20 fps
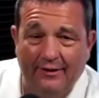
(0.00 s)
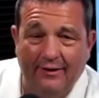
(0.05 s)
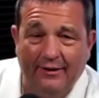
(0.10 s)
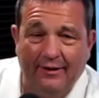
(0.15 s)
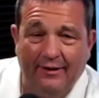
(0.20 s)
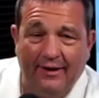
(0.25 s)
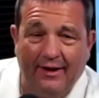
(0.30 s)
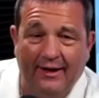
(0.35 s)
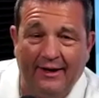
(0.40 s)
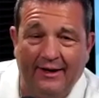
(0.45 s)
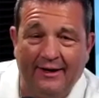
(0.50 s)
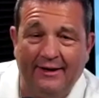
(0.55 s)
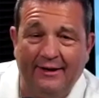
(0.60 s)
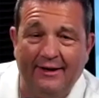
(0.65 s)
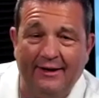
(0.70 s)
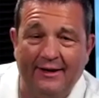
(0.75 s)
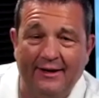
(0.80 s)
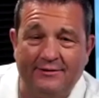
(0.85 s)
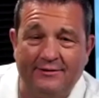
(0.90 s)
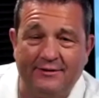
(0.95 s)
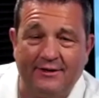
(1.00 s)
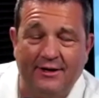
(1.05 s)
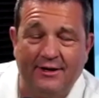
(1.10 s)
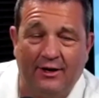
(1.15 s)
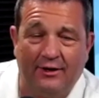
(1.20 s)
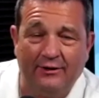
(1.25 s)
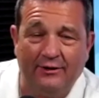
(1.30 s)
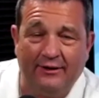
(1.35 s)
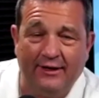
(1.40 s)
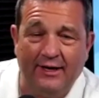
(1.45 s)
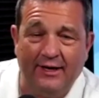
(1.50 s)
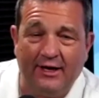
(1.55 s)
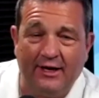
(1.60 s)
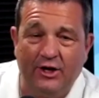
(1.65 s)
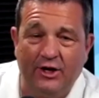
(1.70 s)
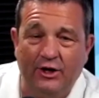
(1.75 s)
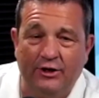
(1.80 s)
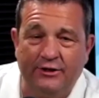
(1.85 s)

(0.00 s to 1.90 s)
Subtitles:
And it's called Get Cooked